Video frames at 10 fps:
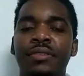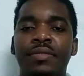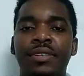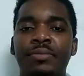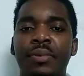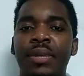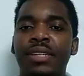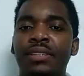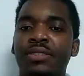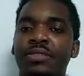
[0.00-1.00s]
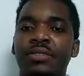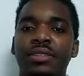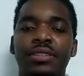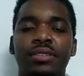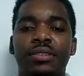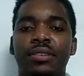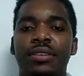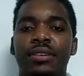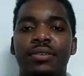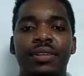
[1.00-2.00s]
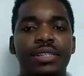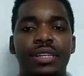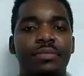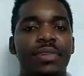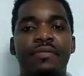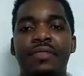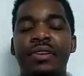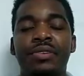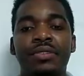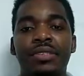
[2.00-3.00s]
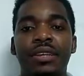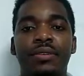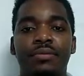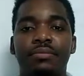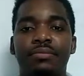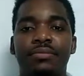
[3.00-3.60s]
of the spermatic cord, or it can be a varicocele.